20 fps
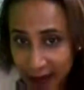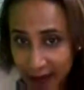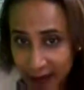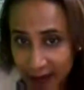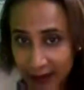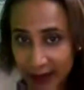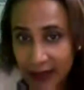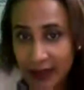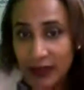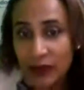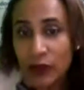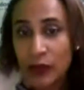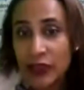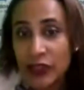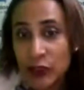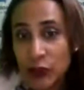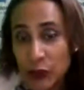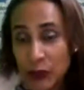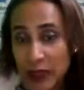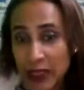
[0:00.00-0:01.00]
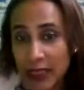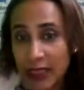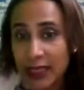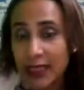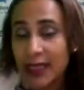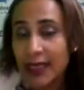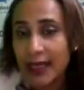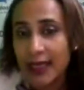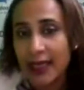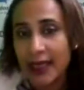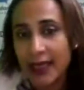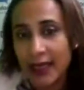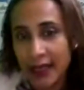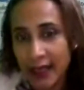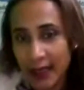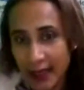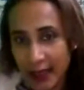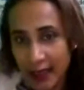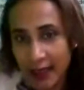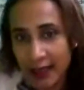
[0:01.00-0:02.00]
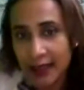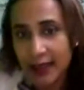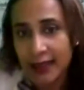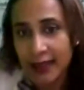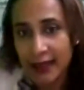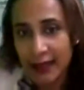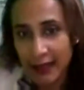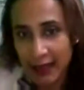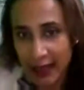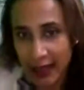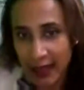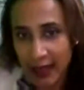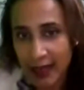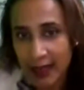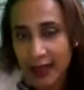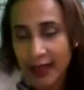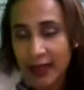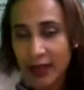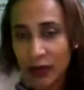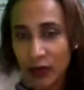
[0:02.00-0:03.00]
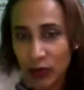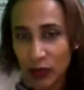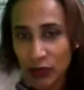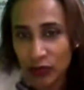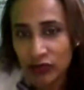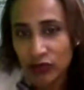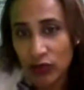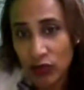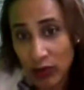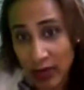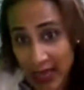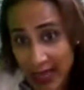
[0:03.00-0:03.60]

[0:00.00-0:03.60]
which means el, la, los, or las.